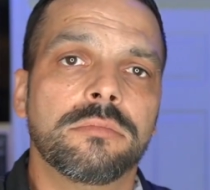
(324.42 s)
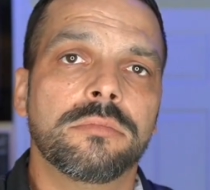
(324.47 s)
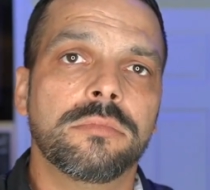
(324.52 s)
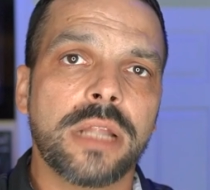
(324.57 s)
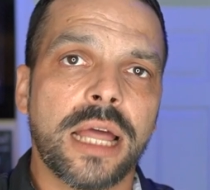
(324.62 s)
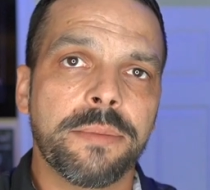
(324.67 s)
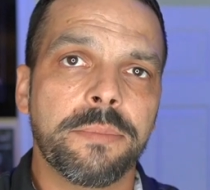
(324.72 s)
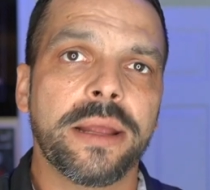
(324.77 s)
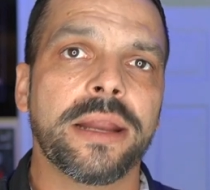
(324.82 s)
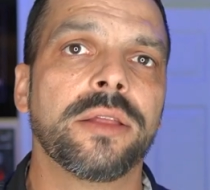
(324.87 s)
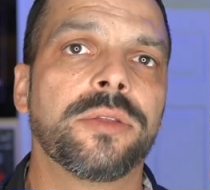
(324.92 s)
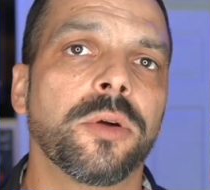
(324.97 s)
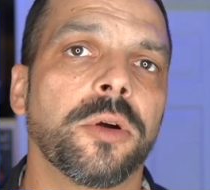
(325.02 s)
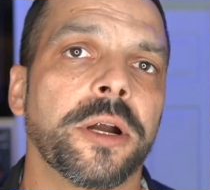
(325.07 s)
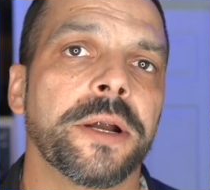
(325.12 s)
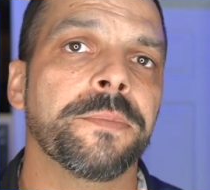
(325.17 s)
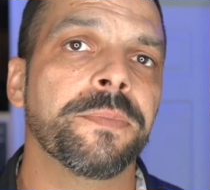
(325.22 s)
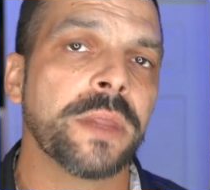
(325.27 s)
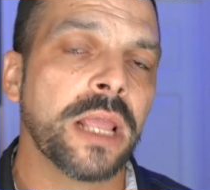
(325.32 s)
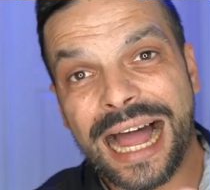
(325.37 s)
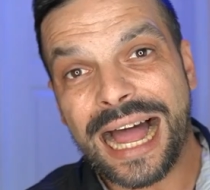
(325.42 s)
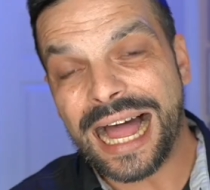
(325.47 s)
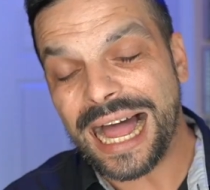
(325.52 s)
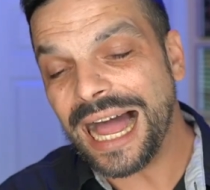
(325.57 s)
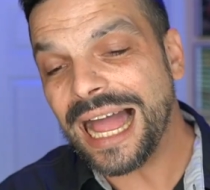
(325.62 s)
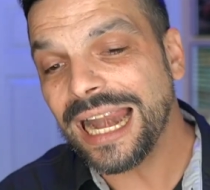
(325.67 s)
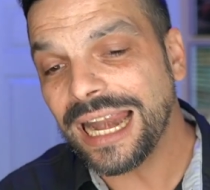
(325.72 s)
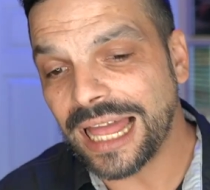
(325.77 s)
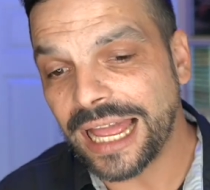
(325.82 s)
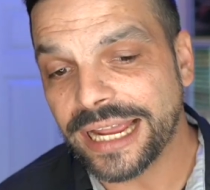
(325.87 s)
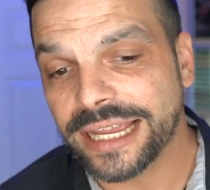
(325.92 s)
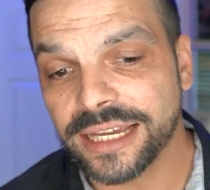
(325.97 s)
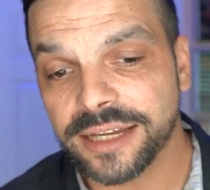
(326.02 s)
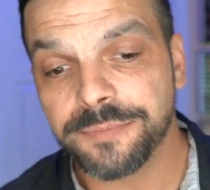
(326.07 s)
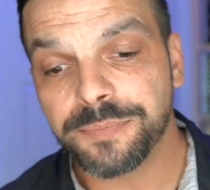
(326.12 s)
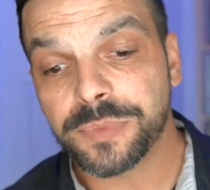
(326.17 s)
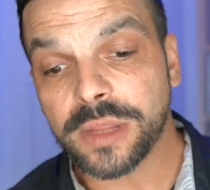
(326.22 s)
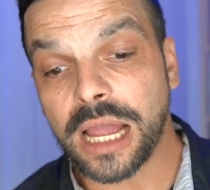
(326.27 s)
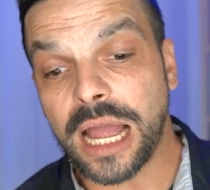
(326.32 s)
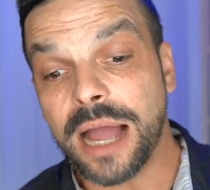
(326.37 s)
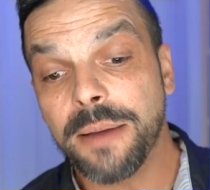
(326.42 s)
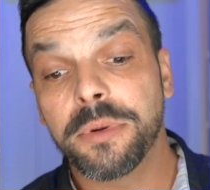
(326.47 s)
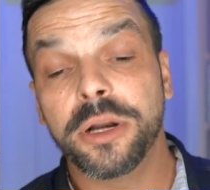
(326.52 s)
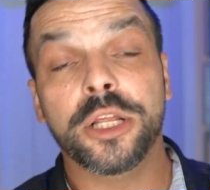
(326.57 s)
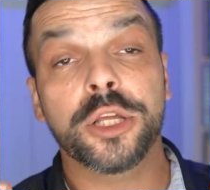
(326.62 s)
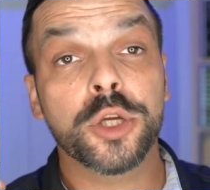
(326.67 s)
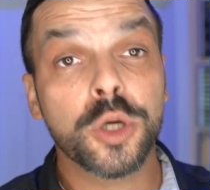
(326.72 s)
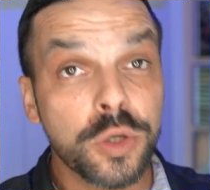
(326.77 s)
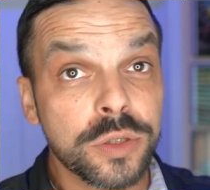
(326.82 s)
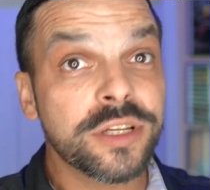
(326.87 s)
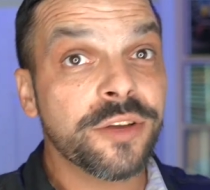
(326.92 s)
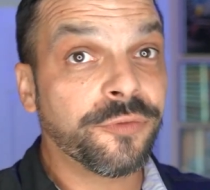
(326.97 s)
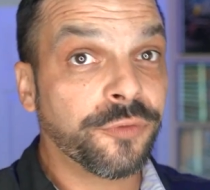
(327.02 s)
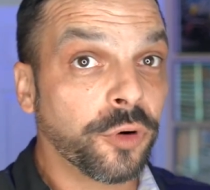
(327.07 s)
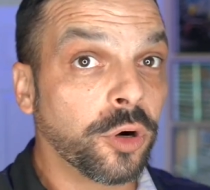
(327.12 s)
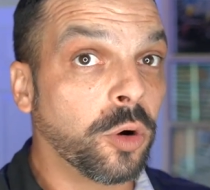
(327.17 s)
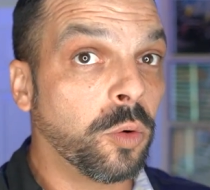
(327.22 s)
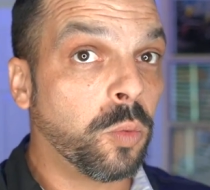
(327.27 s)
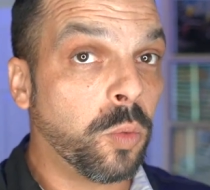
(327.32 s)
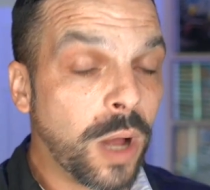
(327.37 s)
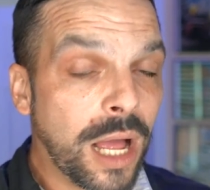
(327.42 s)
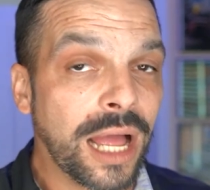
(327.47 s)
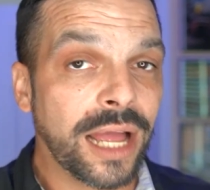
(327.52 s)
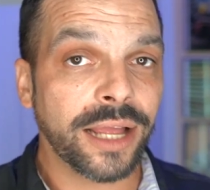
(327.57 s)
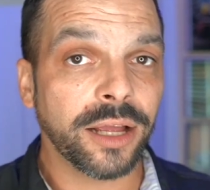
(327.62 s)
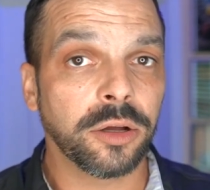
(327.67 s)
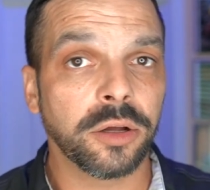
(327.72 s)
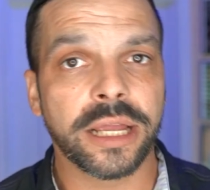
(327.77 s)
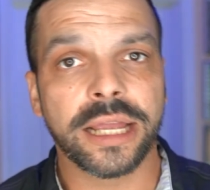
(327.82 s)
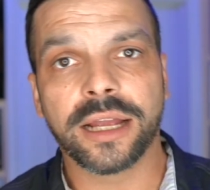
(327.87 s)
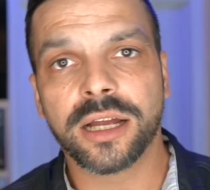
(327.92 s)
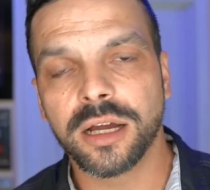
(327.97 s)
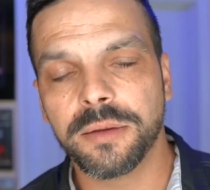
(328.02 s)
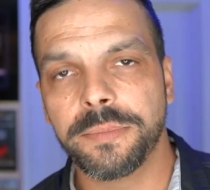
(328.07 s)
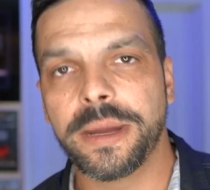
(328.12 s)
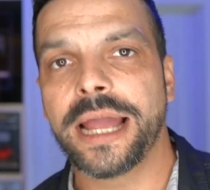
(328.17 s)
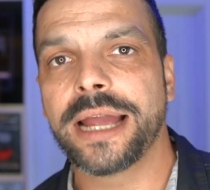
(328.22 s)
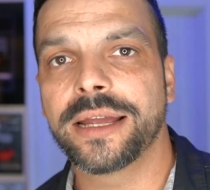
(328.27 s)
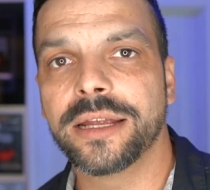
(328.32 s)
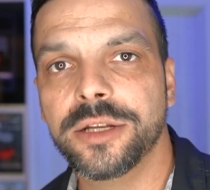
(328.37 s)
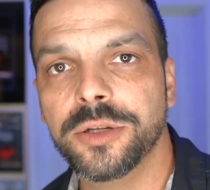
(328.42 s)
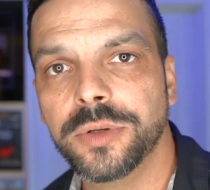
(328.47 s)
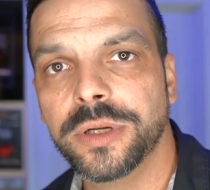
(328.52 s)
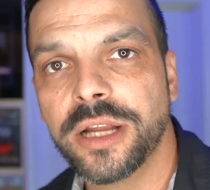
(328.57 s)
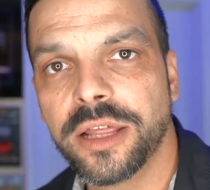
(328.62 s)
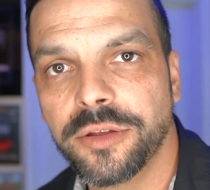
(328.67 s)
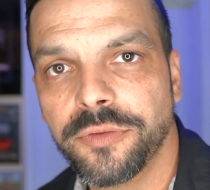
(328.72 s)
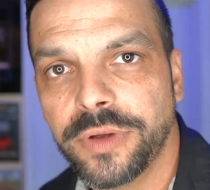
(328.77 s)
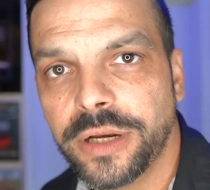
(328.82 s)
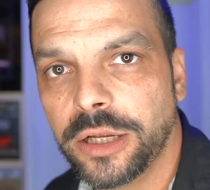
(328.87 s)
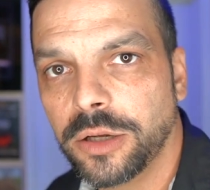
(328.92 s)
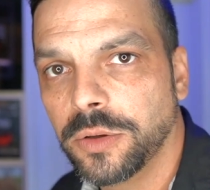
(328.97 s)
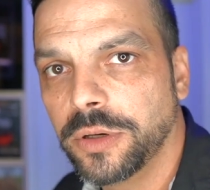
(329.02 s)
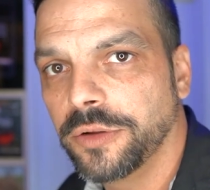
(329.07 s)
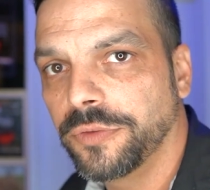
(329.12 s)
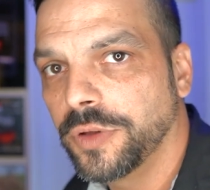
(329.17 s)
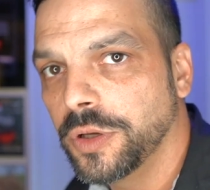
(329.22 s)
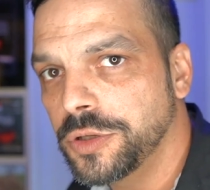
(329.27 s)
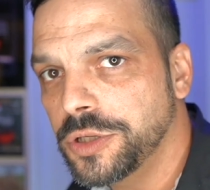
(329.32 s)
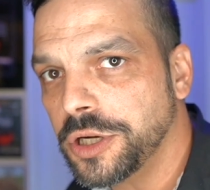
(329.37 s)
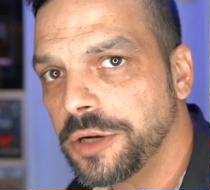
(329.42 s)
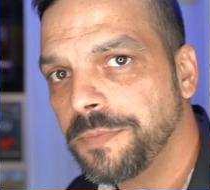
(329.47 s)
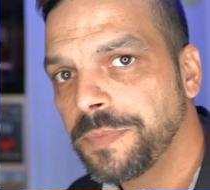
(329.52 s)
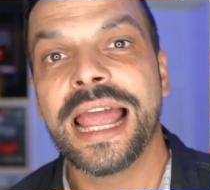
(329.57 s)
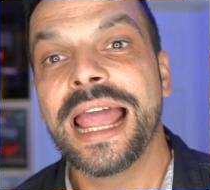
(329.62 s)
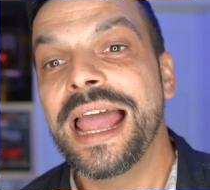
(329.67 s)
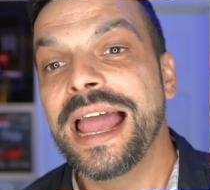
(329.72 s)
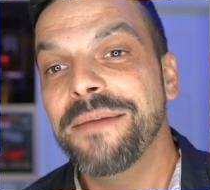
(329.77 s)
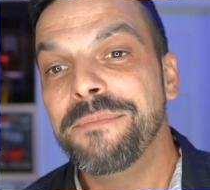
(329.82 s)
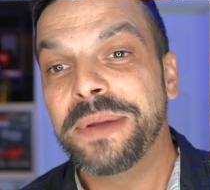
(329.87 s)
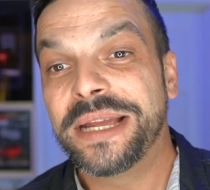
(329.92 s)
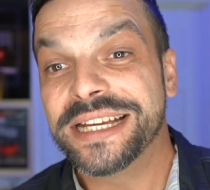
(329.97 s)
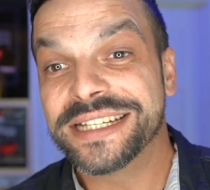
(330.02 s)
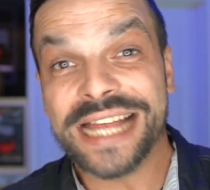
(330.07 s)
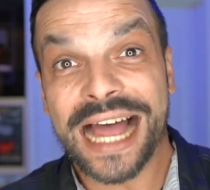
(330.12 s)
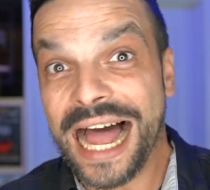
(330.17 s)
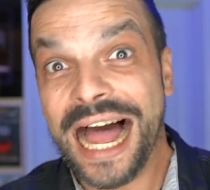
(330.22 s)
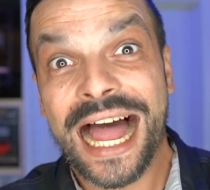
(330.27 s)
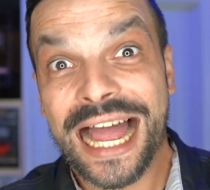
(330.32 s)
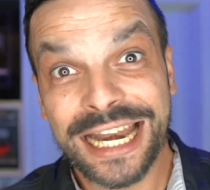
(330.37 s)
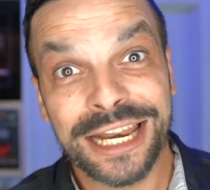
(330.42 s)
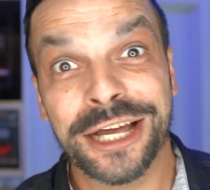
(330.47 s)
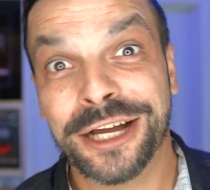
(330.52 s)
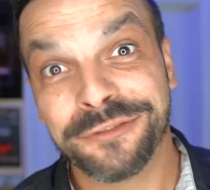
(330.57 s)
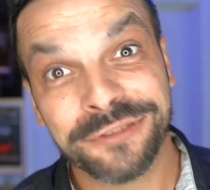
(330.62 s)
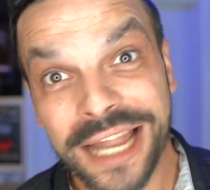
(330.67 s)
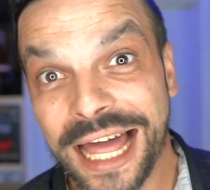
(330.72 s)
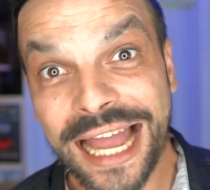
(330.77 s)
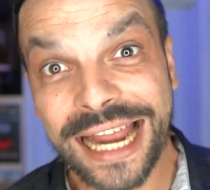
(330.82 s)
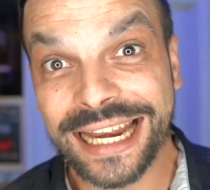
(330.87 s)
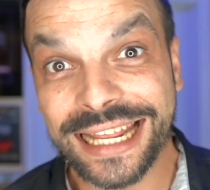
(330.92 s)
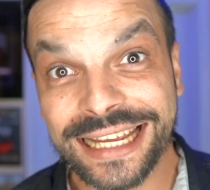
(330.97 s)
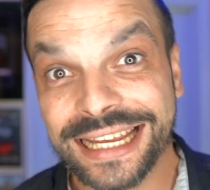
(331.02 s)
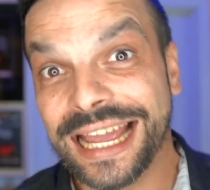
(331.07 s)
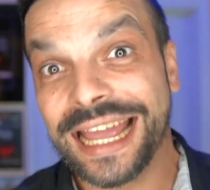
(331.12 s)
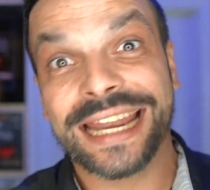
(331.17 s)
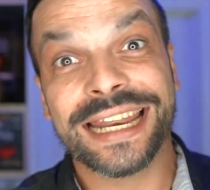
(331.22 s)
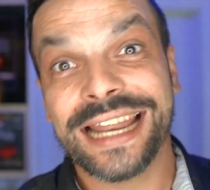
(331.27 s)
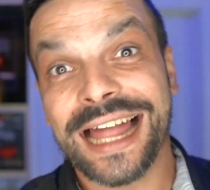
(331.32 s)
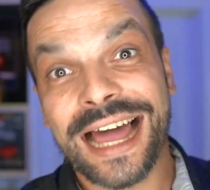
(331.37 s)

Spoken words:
not mandatory. I like it. I'm going to use it for a while and come back and do another video in the future because I love lighting, and